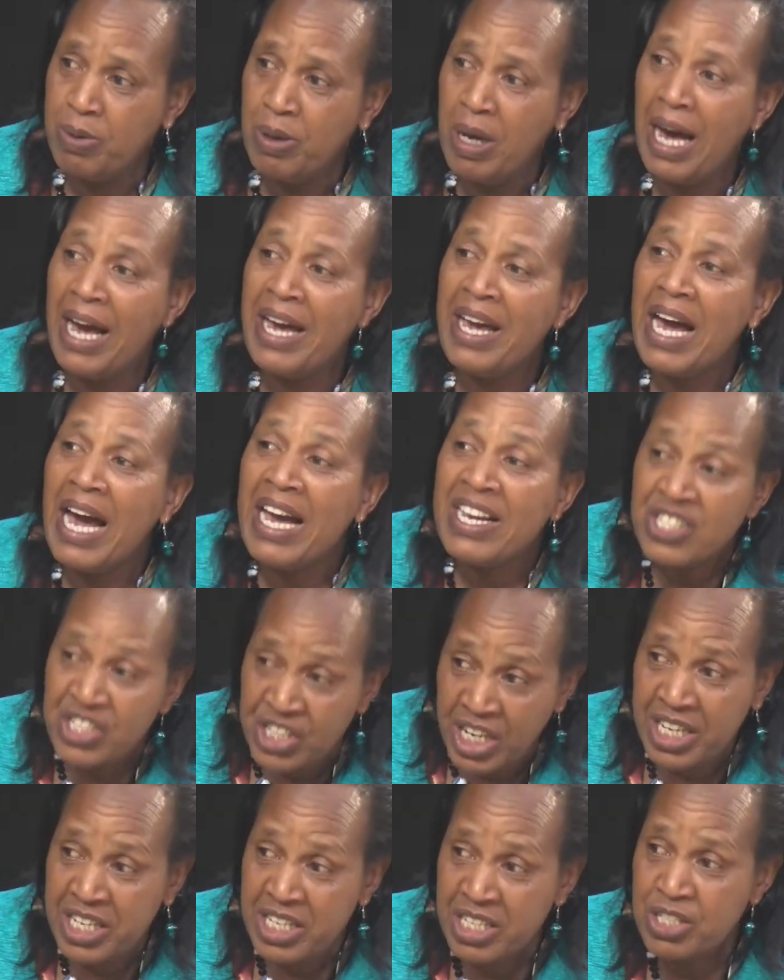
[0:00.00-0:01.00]
I
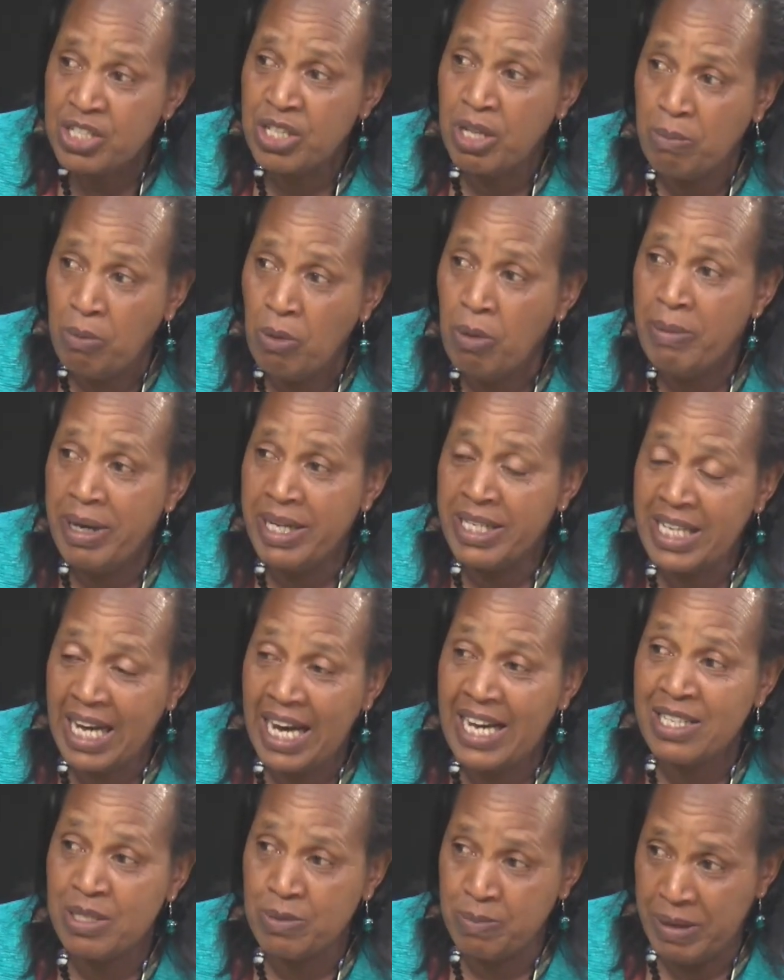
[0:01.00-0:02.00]
cherish the moment
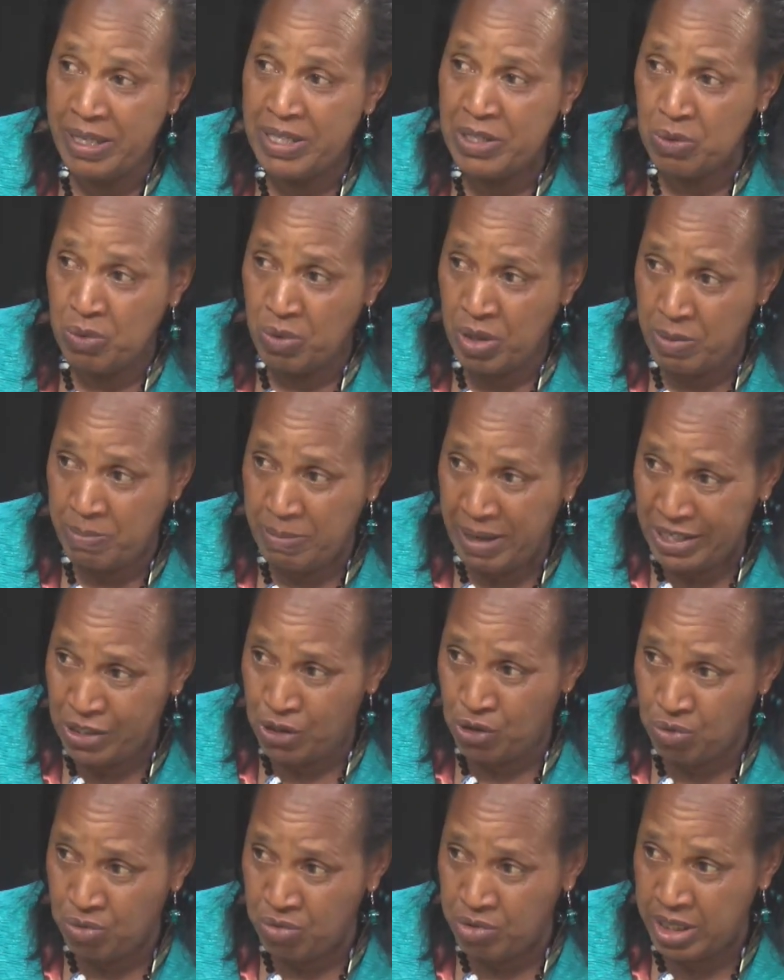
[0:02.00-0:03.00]
I spent with my
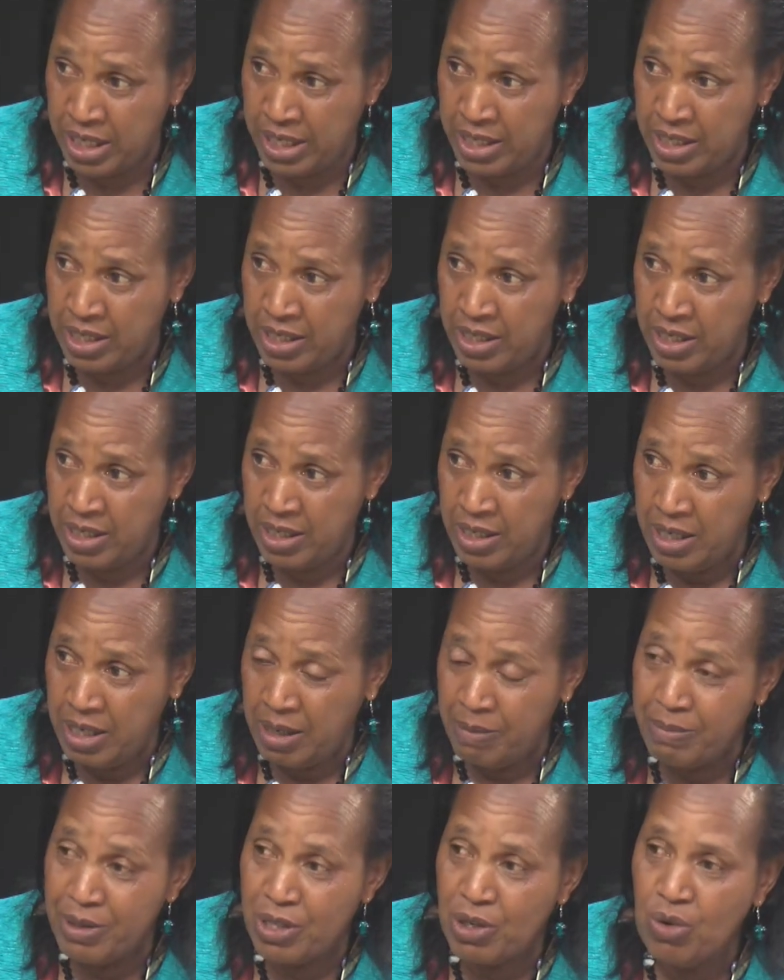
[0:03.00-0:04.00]
children,
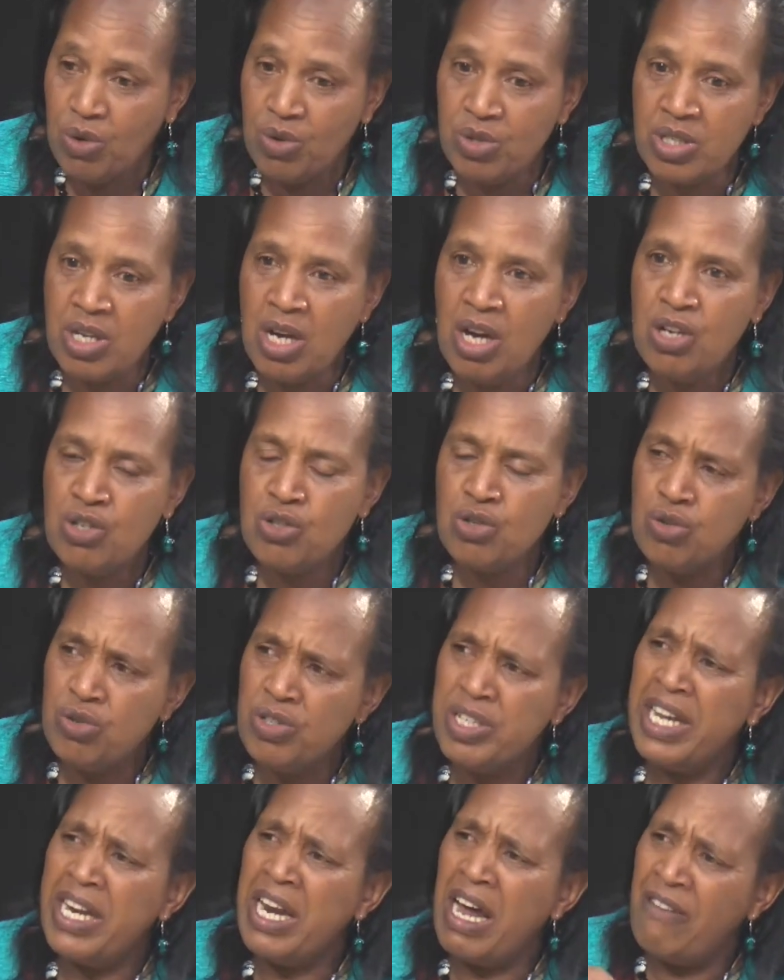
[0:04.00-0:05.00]
because
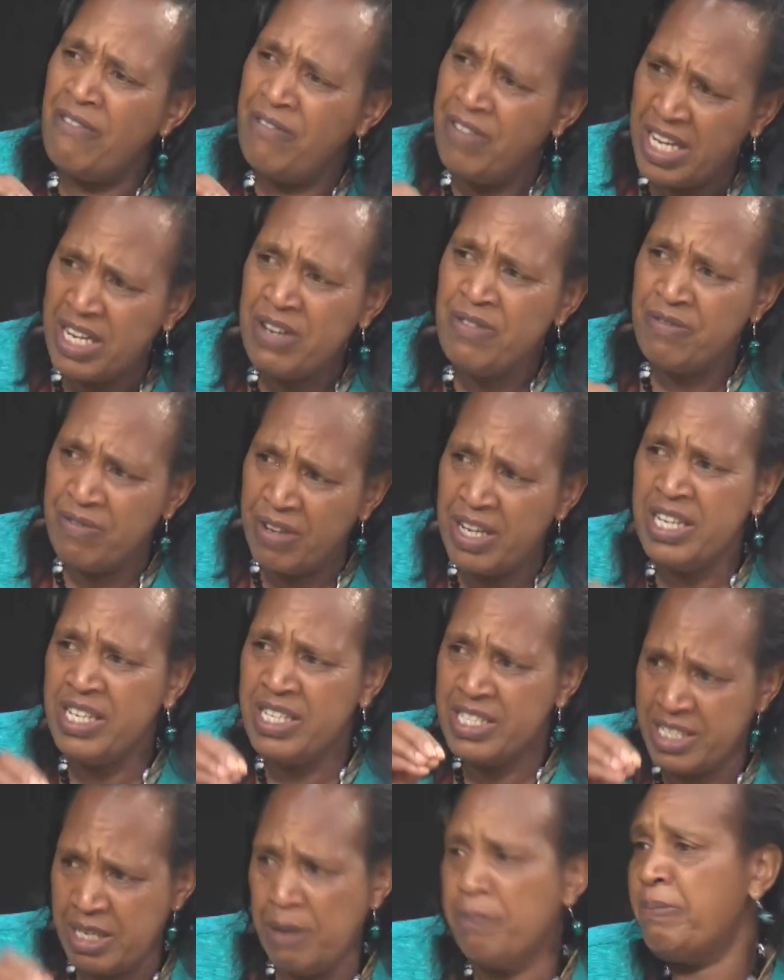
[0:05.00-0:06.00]
children are very, very
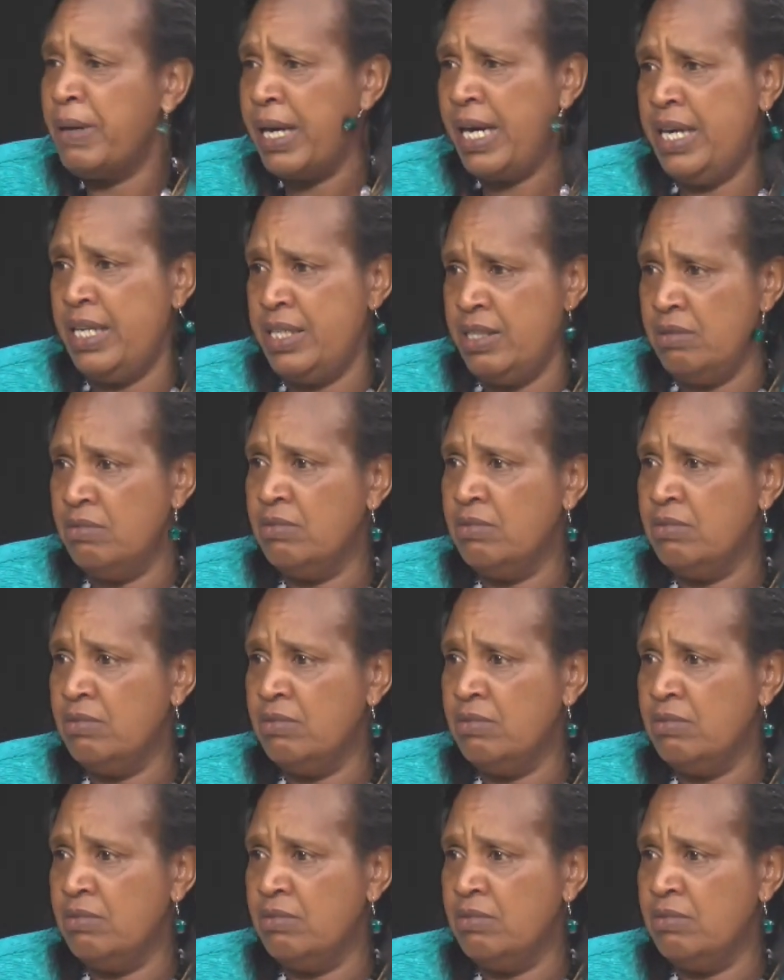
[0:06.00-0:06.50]
temporary.